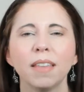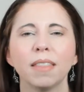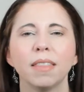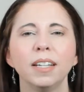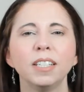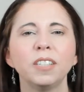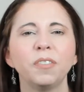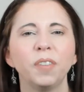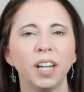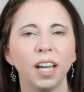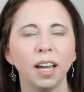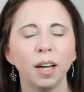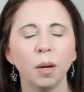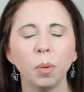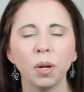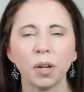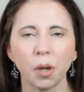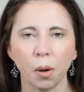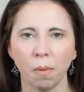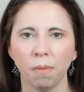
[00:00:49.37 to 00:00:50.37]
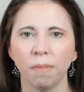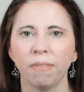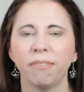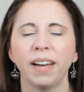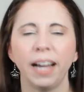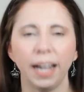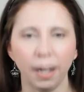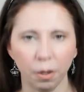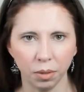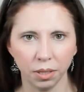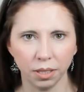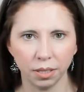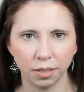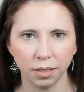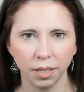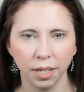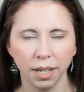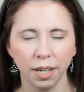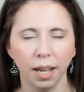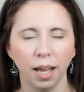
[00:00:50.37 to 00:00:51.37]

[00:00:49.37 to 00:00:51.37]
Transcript: this video would go on for hours,